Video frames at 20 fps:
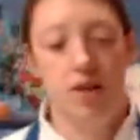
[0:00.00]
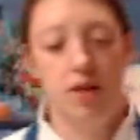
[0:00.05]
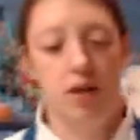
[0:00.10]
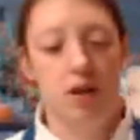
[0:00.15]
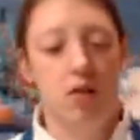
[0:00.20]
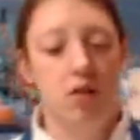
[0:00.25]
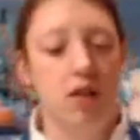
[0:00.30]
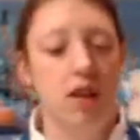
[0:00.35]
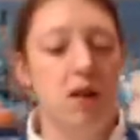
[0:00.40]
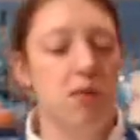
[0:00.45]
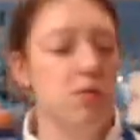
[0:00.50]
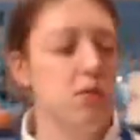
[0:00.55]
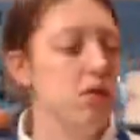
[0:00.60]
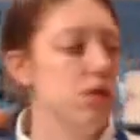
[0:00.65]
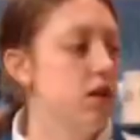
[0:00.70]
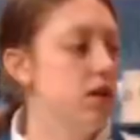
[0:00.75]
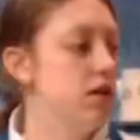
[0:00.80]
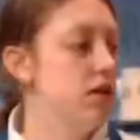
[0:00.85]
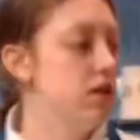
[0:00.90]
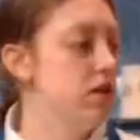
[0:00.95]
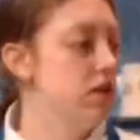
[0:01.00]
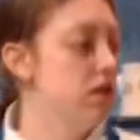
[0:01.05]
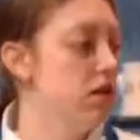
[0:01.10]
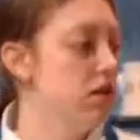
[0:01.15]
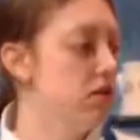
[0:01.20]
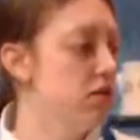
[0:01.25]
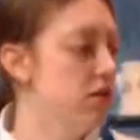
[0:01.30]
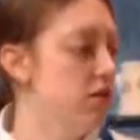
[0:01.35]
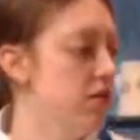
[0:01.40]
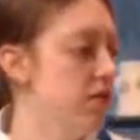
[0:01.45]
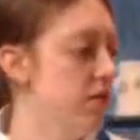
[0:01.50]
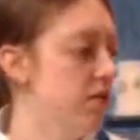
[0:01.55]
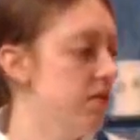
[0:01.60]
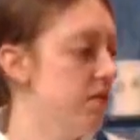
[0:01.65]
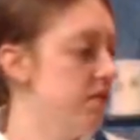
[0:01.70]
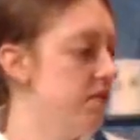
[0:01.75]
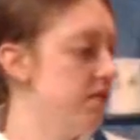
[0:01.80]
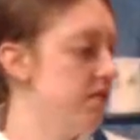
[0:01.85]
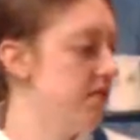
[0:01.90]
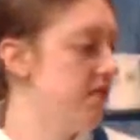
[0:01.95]
all chemically and stuff.
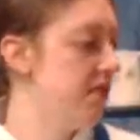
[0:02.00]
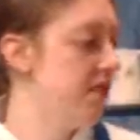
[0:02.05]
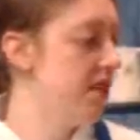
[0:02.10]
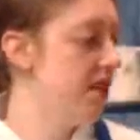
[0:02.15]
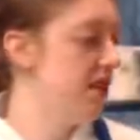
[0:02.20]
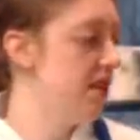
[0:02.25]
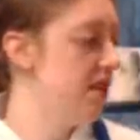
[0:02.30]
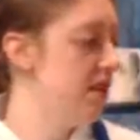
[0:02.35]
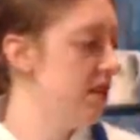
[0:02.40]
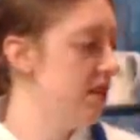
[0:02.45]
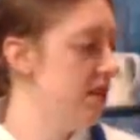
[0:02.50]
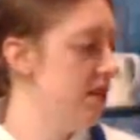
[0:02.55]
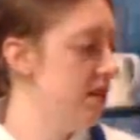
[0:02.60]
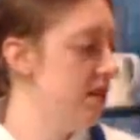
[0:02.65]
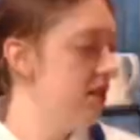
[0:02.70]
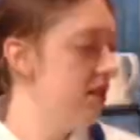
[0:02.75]
I'm turning this off.